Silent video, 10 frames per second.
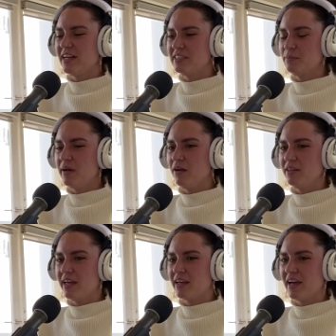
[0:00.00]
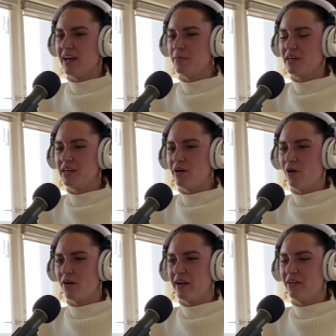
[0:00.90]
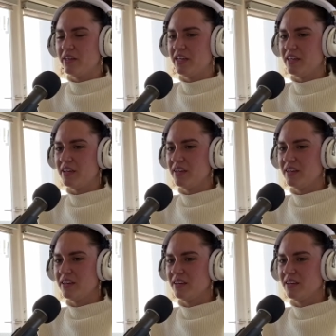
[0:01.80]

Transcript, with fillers: that spelled like M-E-R-L-E?